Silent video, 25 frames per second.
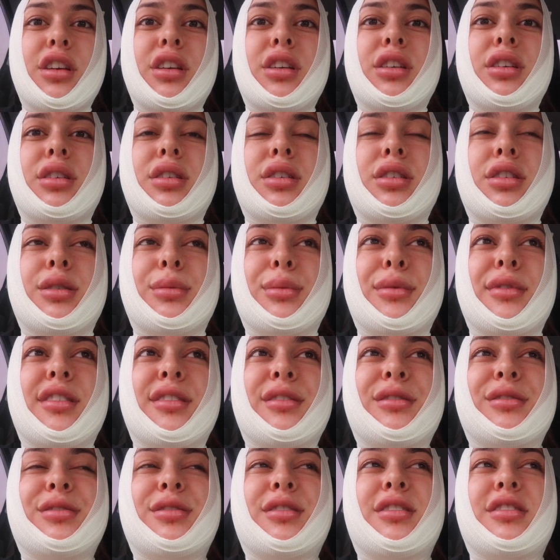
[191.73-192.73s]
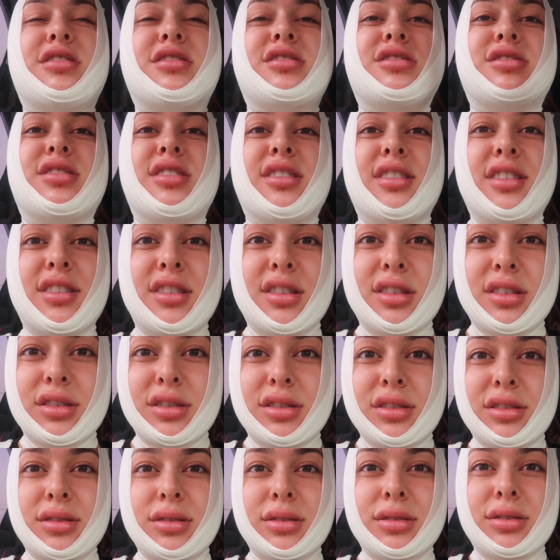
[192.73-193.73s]
um, in
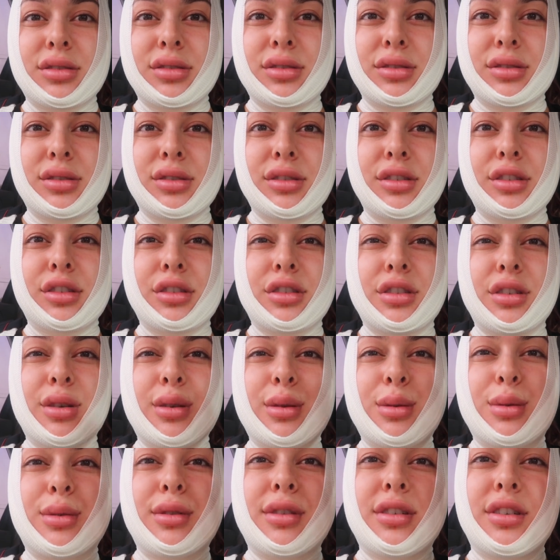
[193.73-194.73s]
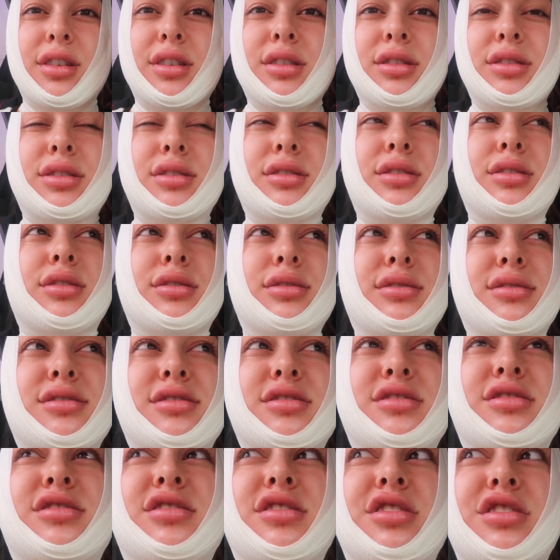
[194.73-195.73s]
fontana you know and this
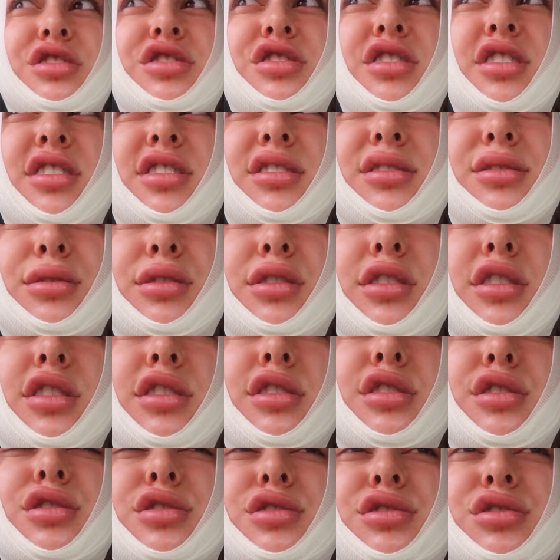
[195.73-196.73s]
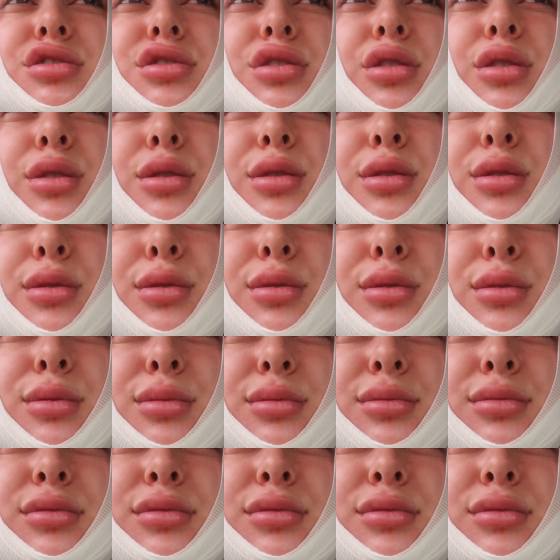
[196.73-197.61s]
is tj so